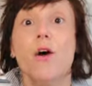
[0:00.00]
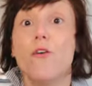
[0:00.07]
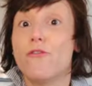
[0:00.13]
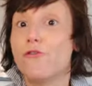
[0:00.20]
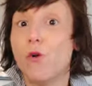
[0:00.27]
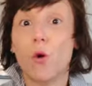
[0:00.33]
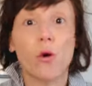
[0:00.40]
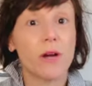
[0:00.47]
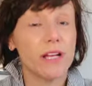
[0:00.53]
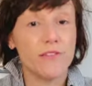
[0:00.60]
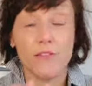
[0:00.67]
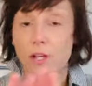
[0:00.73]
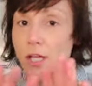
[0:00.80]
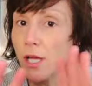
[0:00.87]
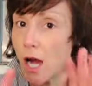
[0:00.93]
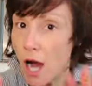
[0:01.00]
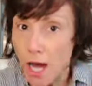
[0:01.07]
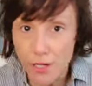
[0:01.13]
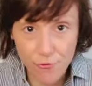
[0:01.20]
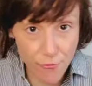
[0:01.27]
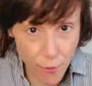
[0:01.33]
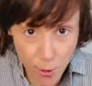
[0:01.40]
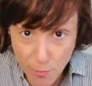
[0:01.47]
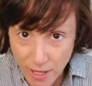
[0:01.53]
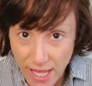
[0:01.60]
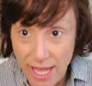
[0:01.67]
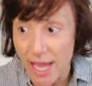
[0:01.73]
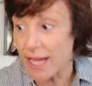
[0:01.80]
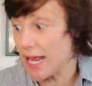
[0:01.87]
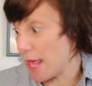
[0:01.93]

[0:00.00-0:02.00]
for, if God forbid,